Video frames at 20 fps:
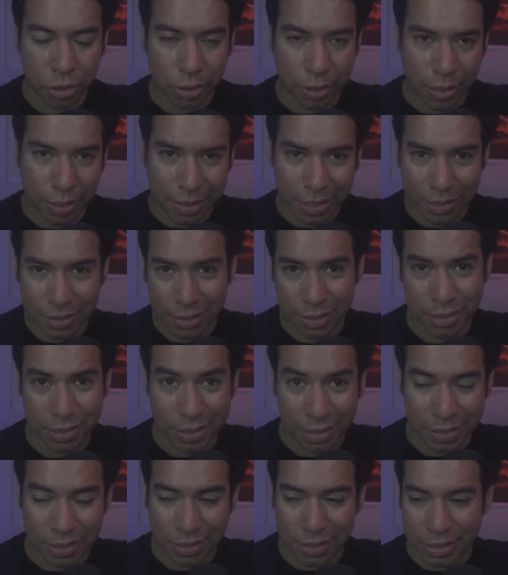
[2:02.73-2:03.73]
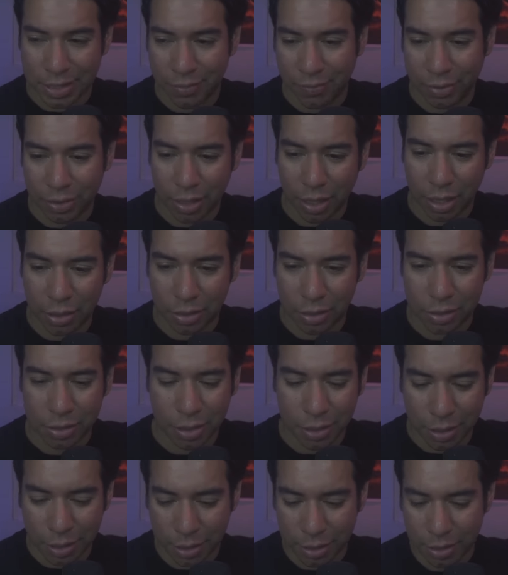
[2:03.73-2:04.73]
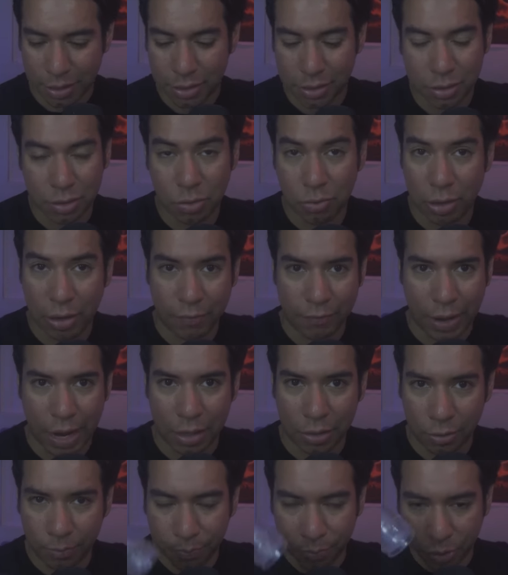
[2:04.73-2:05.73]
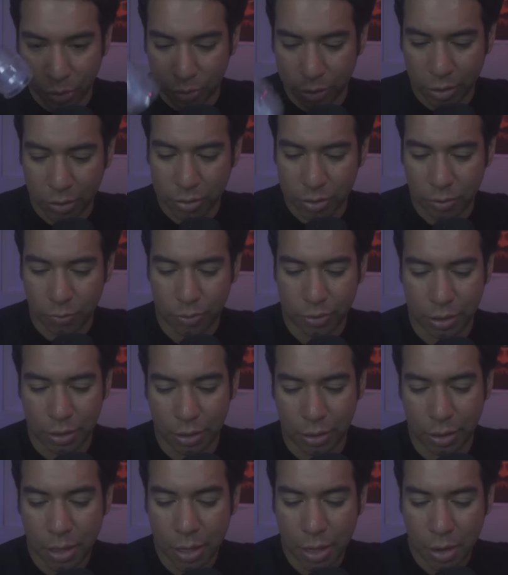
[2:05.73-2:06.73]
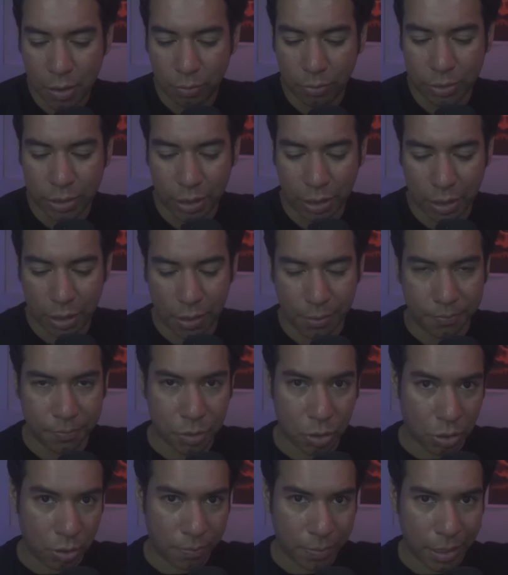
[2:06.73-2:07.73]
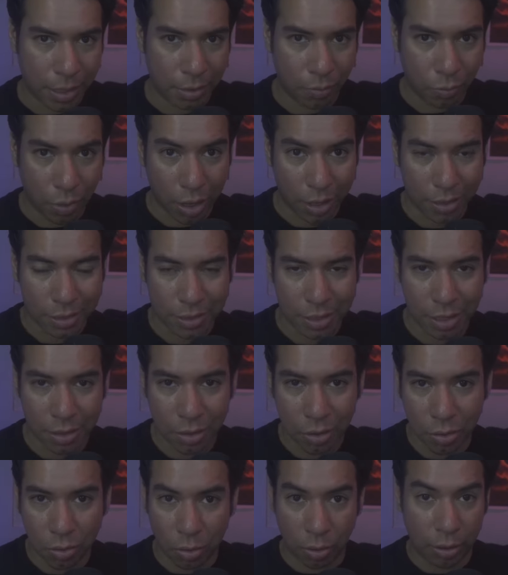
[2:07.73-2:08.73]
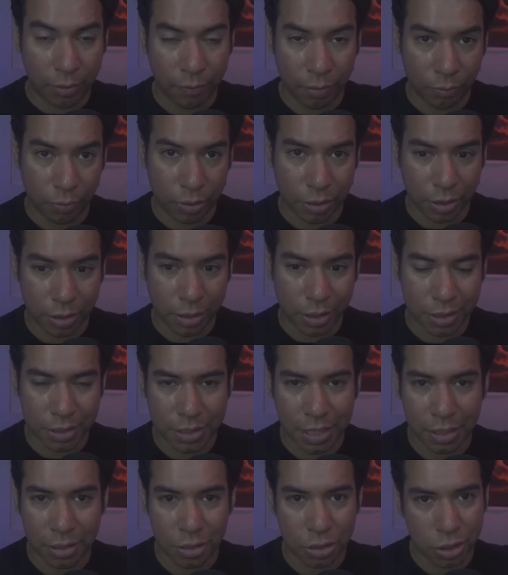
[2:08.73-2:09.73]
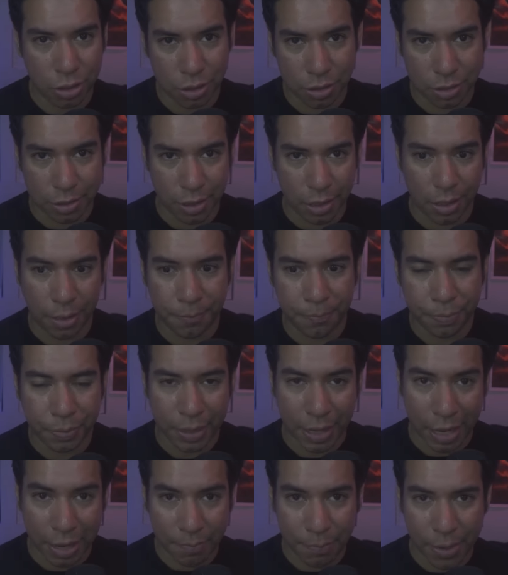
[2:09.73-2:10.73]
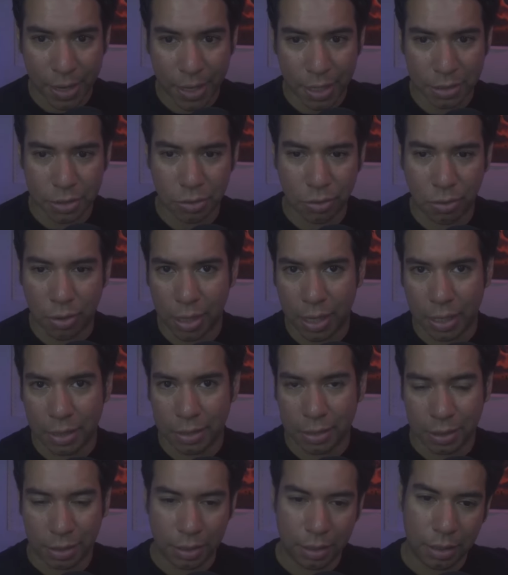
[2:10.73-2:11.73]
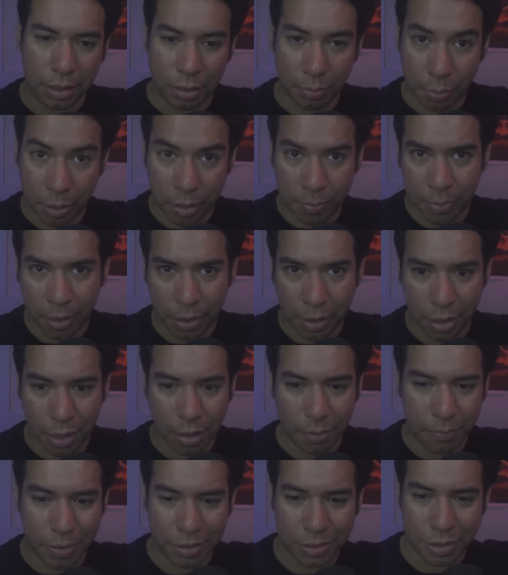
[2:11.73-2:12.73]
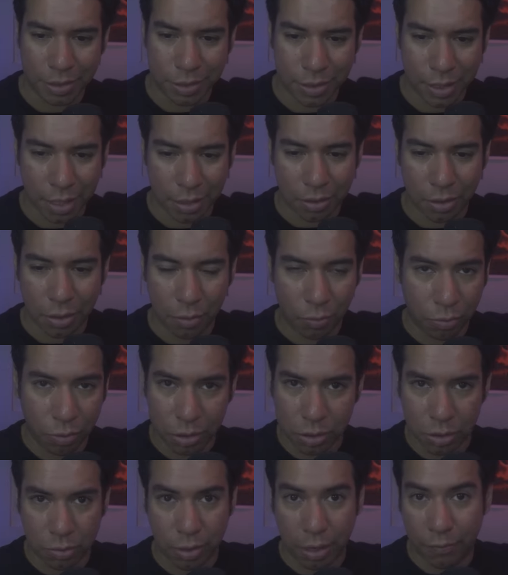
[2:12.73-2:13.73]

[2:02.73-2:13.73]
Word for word: kit that's just $67 and it, this is great value you can use it with the with the um, Total Man rod extender or even with other extenders such as the apex or like the upcoming uh, best extender it works great